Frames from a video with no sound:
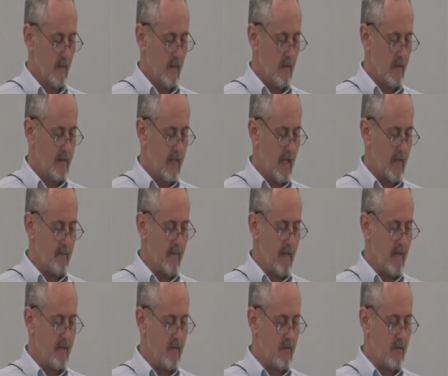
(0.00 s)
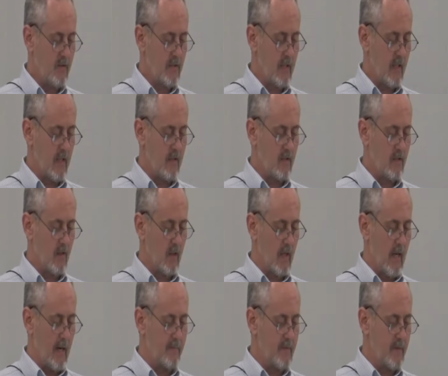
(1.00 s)
The ten maidens seize their
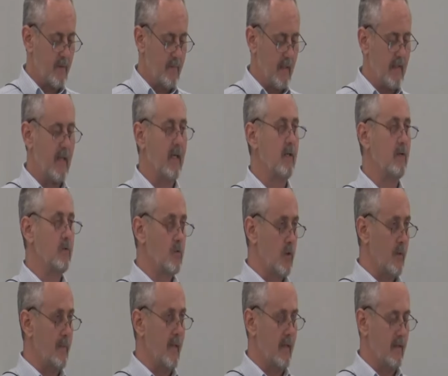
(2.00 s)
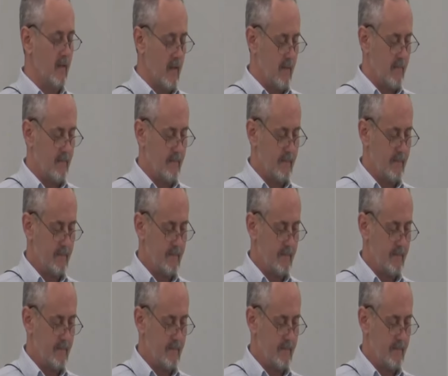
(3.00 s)
lamps and begin trimming them